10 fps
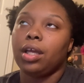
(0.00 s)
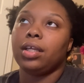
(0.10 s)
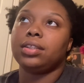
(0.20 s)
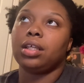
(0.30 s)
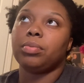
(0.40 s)

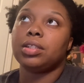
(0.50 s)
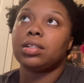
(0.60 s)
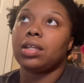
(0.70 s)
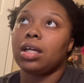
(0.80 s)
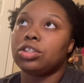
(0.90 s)
except it's
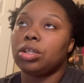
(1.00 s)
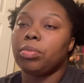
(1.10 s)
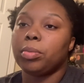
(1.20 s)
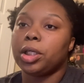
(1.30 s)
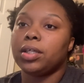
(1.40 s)
a lot
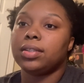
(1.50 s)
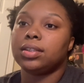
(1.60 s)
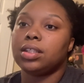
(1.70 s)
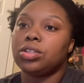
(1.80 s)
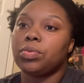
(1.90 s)
cheaper because
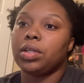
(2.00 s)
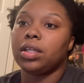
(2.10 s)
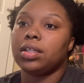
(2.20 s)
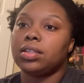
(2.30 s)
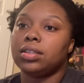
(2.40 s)
this one
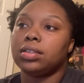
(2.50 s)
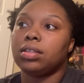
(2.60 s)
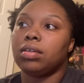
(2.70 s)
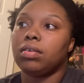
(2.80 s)
is